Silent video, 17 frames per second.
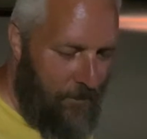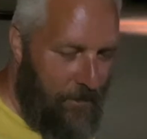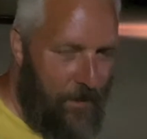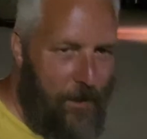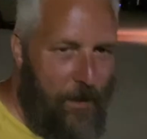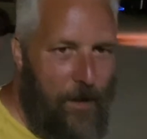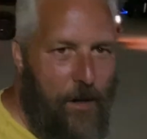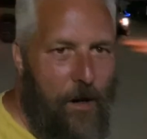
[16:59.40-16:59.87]

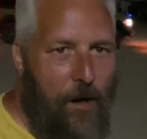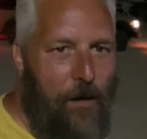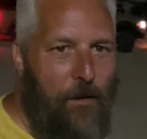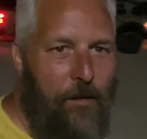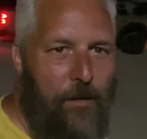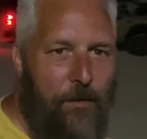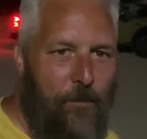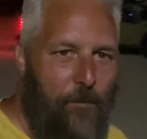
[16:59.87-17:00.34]
There you
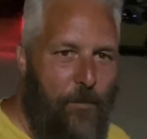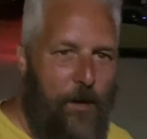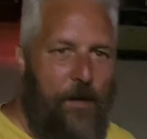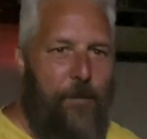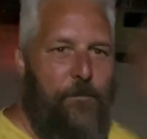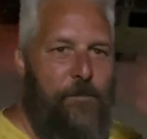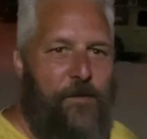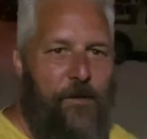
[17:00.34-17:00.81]
go.
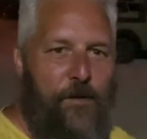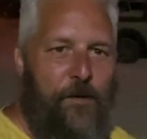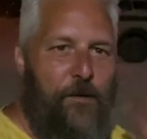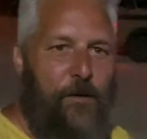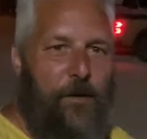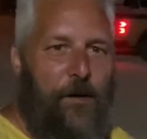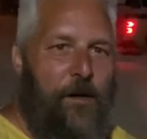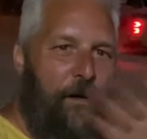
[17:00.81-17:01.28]
Welcome
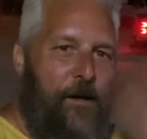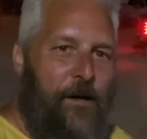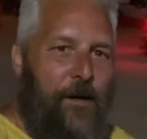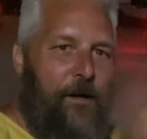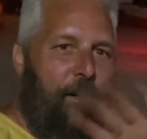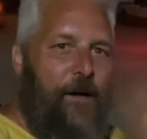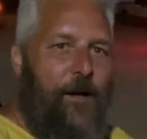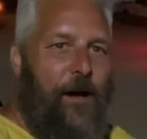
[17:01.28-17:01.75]
to
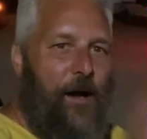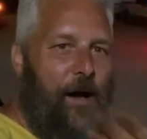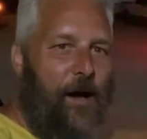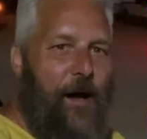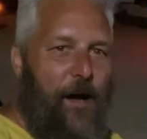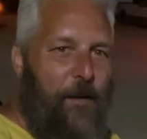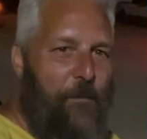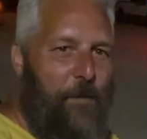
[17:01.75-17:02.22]

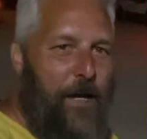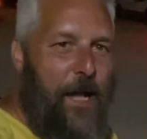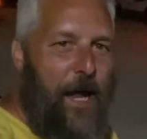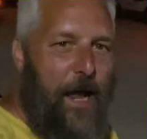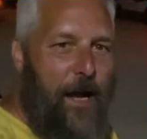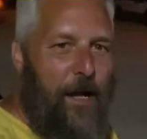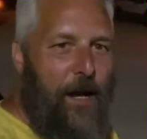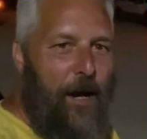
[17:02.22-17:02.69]

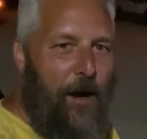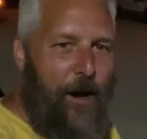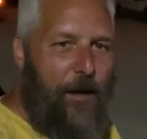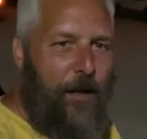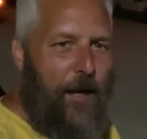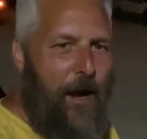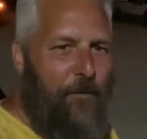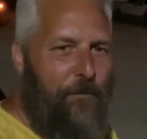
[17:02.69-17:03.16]
Mechanic
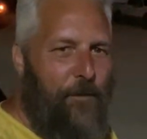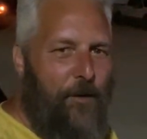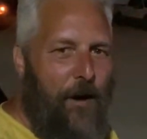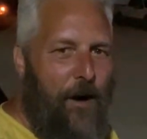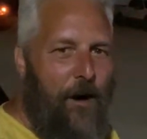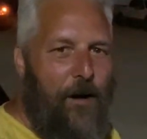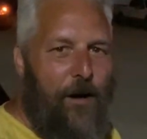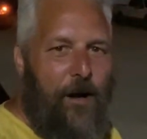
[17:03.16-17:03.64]
Eric After
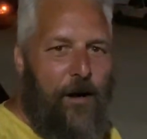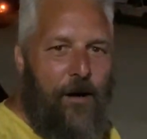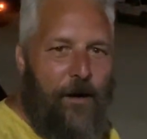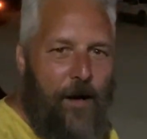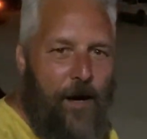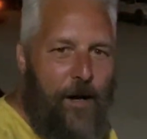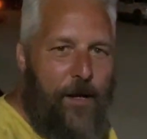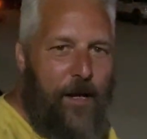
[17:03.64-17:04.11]
Dark.
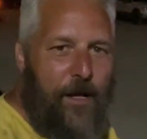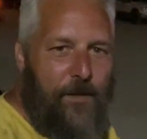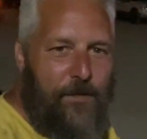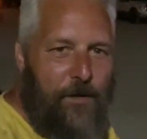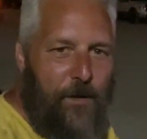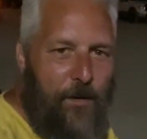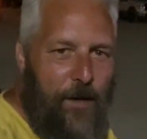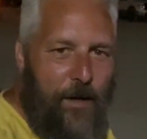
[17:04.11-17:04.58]
How you
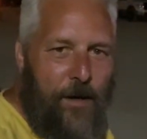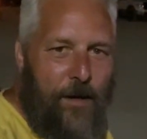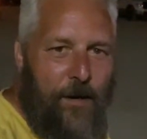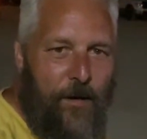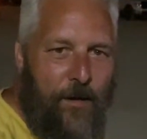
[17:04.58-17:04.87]
guys doing?